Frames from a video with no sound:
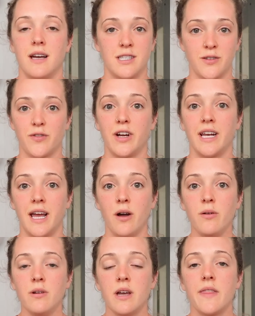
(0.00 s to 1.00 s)
as of right
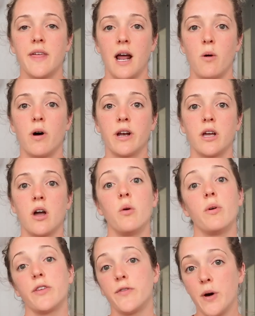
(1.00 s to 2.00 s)
now that I want to
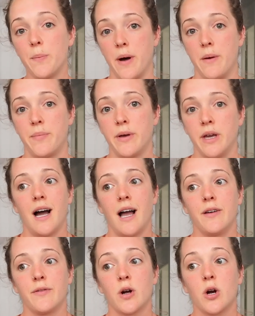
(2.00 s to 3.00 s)
go with a foot pump.
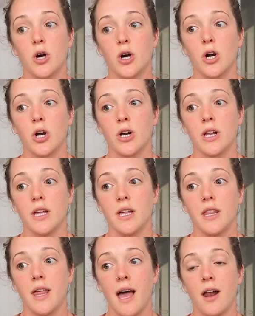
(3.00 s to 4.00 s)
I've heard
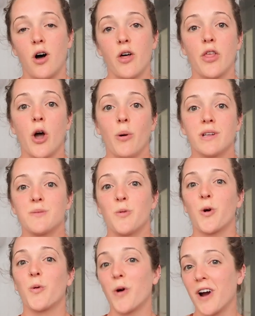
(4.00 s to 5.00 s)
that although it's
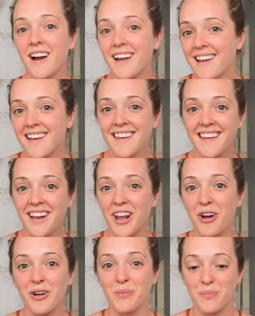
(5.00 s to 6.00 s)
more work, you
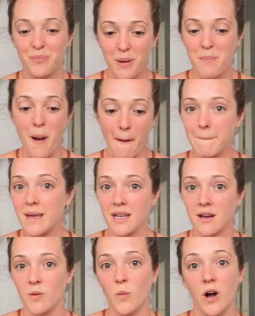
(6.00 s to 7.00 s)
know, to be pumping
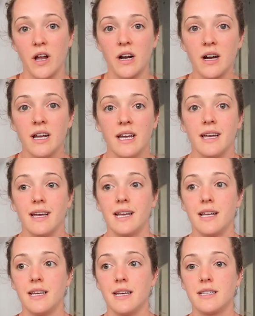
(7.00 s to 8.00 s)
your water,
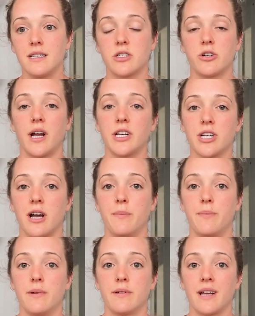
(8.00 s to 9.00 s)
it does a great
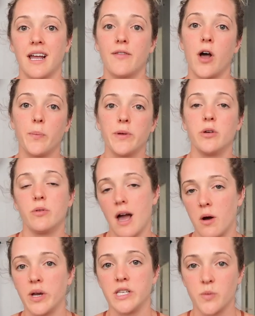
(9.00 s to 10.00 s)
job kind of helping you
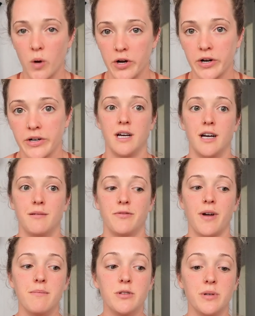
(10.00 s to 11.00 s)
not waste water.
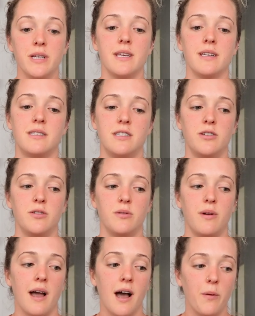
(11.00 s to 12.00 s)
If I'm doing this
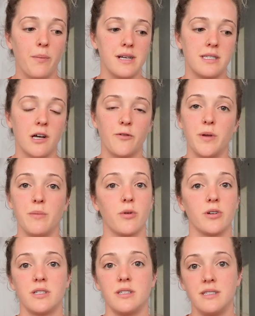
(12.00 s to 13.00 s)
to help myself be
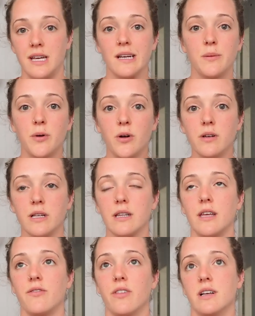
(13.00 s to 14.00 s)
more sustainable and
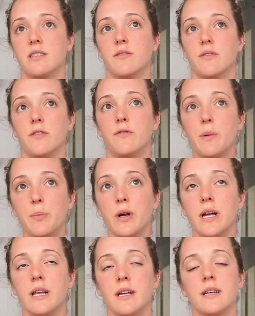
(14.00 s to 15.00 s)
leave less of a
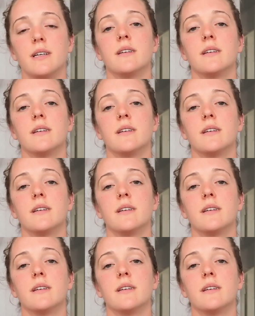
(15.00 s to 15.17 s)
footprint,